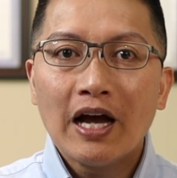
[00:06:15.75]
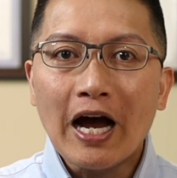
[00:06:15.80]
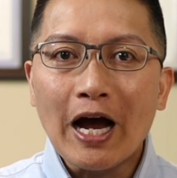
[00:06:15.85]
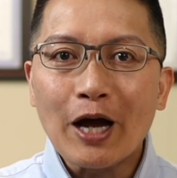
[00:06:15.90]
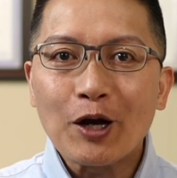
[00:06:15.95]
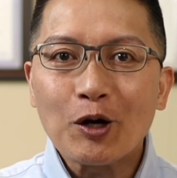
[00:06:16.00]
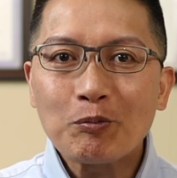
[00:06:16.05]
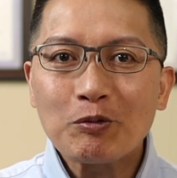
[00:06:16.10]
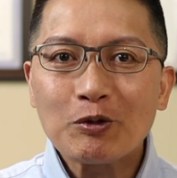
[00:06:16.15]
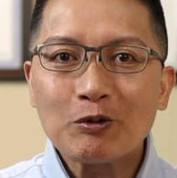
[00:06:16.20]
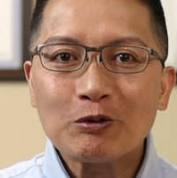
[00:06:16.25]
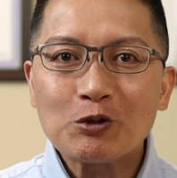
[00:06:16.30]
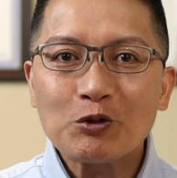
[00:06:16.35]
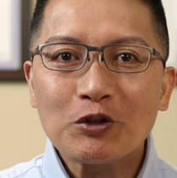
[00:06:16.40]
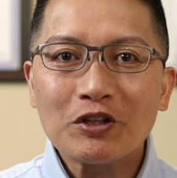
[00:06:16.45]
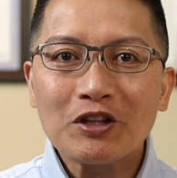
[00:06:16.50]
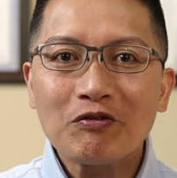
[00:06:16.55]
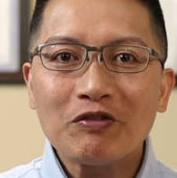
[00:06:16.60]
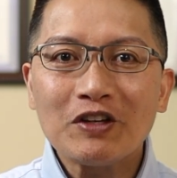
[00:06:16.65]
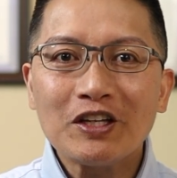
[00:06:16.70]
I hope you
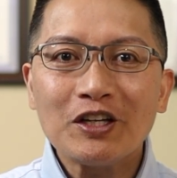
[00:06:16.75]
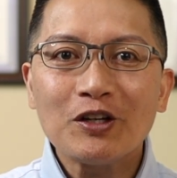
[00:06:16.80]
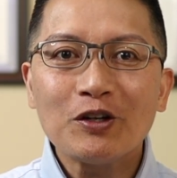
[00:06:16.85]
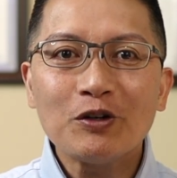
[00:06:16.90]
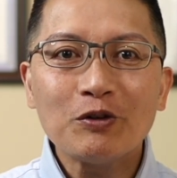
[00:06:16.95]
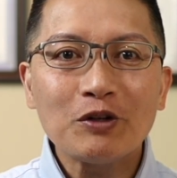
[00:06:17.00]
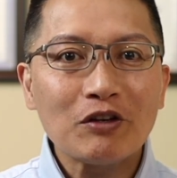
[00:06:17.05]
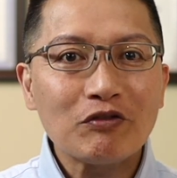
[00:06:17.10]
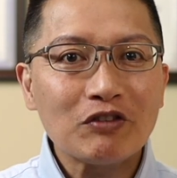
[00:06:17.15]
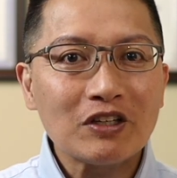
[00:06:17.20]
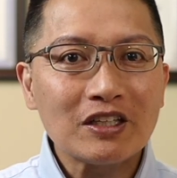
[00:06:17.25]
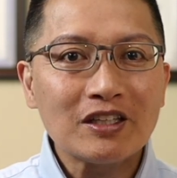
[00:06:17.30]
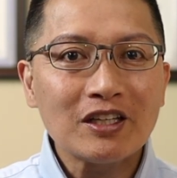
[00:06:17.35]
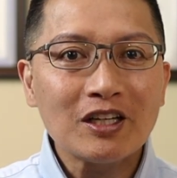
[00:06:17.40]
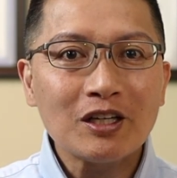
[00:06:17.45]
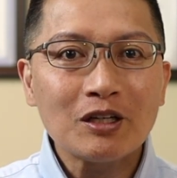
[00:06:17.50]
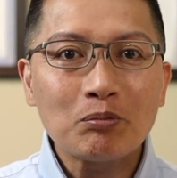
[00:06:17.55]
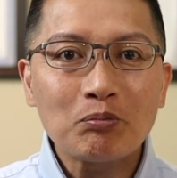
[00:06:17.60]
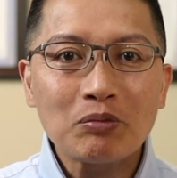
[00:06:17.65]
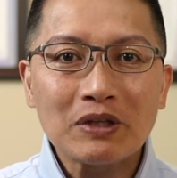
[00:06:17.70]
enjoyed the video. If you
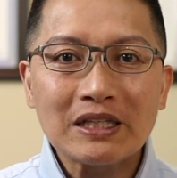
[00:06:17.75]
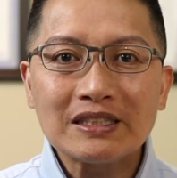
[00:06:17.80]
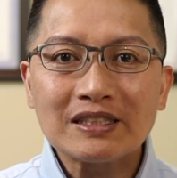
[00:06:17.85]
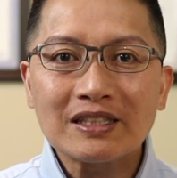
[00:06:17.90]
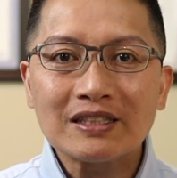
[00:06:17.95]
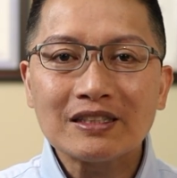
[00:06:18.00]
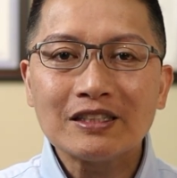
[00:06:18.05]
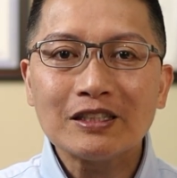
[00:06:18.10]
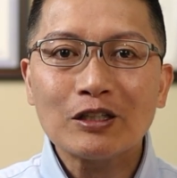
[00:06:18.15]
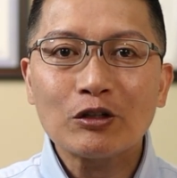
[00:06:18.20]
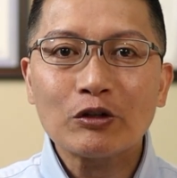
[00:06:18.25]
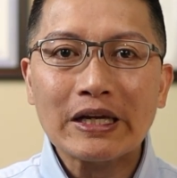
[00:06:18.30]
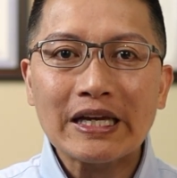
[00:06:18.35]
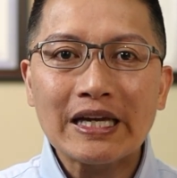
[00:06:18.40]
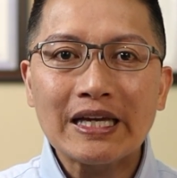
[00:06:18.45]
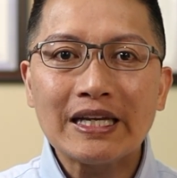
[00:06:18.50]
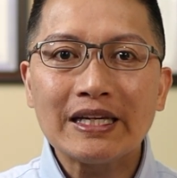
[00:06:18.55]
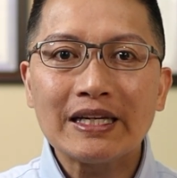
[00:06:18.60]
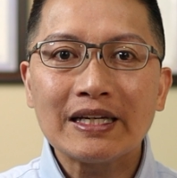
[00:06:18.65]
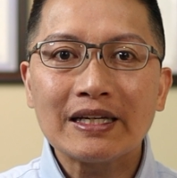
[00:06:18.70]
did, please consider
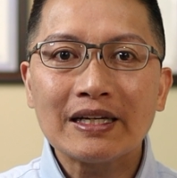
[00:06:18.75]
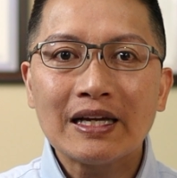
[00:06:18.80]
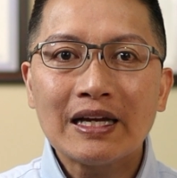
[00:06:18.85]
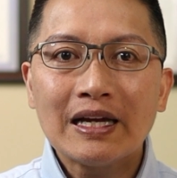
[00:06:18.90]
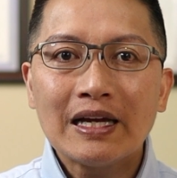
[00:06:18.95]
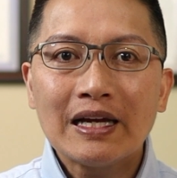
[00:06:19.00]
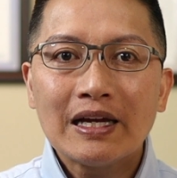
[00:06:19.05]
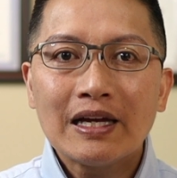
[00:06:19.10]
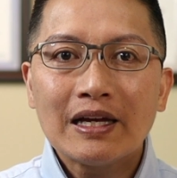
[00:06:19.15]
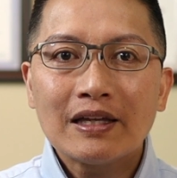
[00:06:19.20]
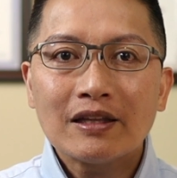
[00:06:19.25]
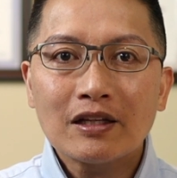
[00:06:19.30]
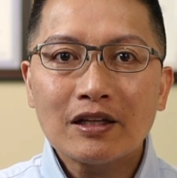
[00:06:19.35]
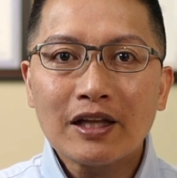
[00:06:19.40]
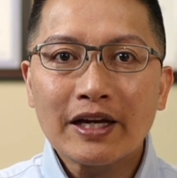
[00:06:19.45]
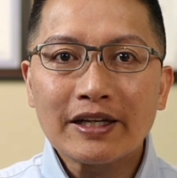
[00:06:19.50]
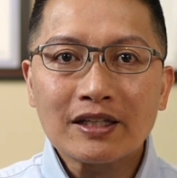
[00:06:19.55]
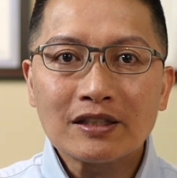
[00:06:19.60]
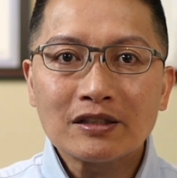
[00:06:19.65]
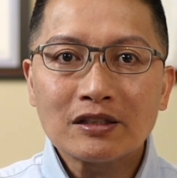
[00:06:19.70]
hitting the
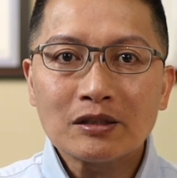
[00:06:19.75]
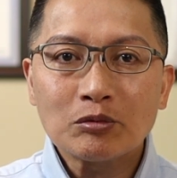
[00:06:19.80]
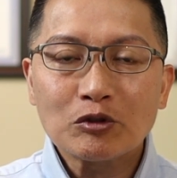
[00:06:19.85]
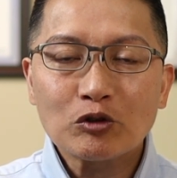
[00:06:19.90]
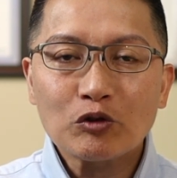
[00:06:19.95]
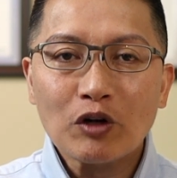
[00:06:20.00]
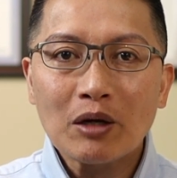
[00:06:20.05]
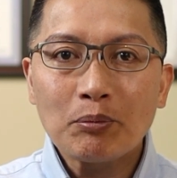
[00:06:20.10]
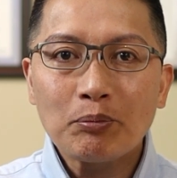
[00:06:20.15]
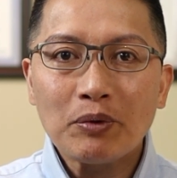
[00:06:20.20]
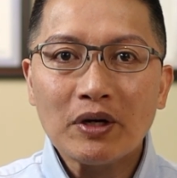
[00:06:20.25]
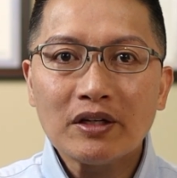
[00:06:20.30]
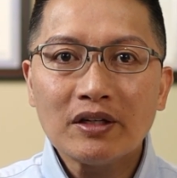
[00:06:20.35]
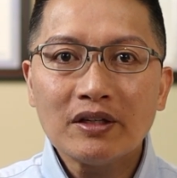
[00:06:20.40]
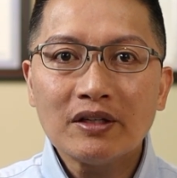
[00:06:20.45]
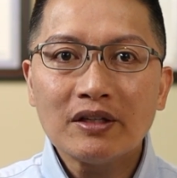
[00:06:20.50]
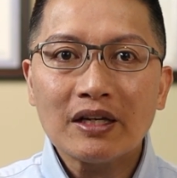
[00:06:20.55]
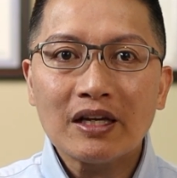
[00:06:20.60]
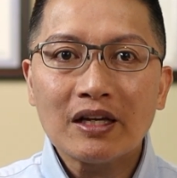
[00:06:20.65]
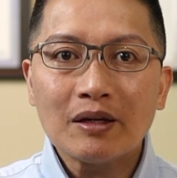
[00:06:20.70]
like and subscribe
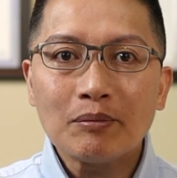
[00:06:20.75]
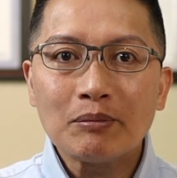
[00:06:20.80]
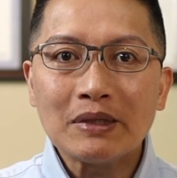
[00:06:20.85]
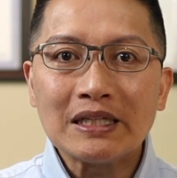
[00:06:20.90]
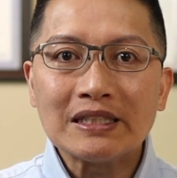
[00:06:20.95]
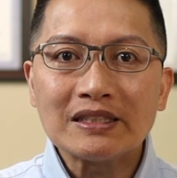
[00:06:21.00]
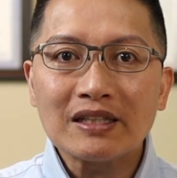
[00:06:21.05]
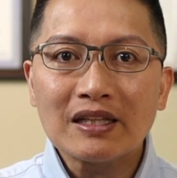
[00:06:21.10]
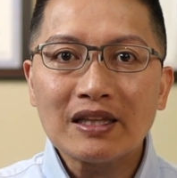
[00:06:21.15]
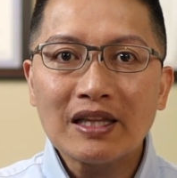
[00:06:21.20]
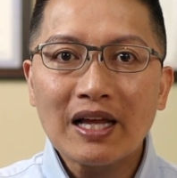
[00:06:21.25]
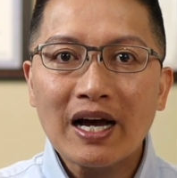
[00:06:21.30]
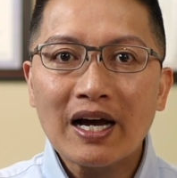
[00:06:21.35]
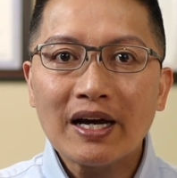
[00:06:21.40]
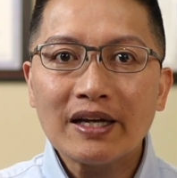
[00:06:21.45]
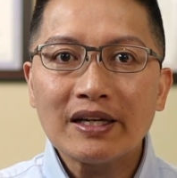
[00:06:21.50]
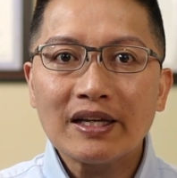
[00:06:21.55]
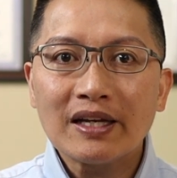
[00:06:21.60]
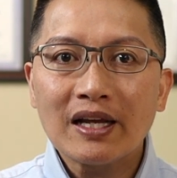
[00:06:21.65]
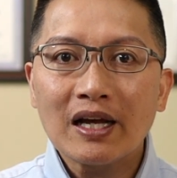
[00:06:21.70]
button. It means a
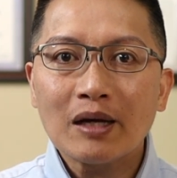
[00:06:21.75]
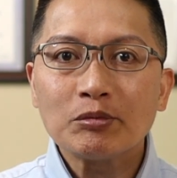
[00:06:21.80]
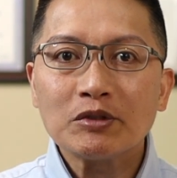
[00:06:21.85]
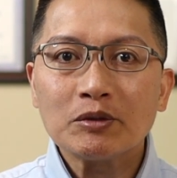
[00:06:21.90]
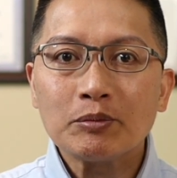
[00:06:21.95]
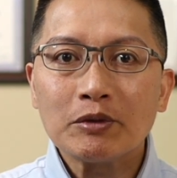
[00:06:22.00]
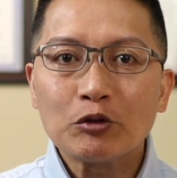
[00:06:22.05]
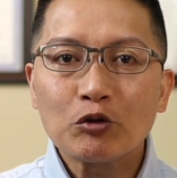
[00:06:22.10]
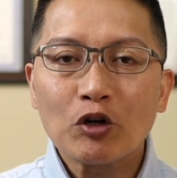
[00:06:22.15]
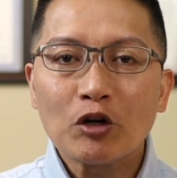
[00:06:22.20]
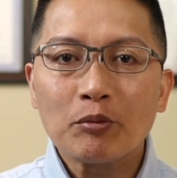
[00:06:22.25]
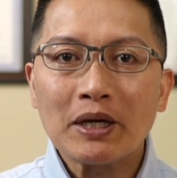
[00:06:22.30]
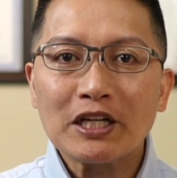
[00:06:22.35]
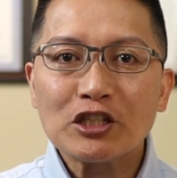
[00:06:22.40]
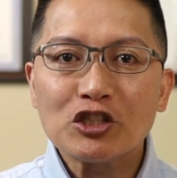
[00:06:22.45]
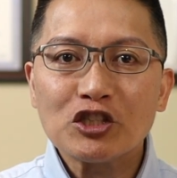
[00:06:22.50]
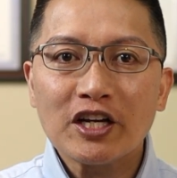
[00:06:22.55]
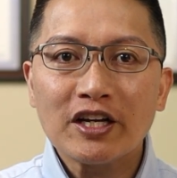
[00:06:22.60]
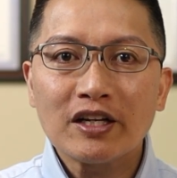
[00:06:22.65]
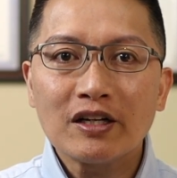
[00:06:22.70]
lot and helps me grow my
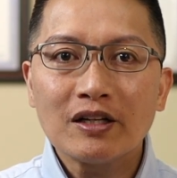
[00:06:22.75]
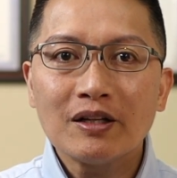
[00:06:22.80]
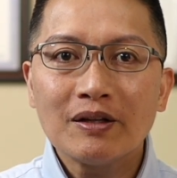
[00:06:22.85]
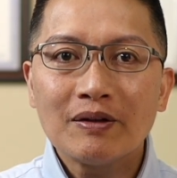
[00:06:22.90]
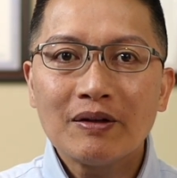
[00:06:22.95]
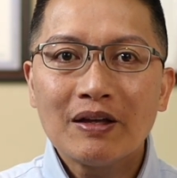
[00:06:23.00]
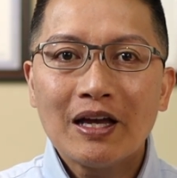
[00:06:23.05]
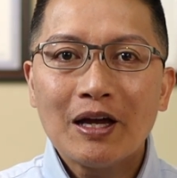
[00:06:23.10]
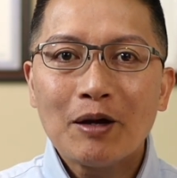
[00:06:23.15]
channel.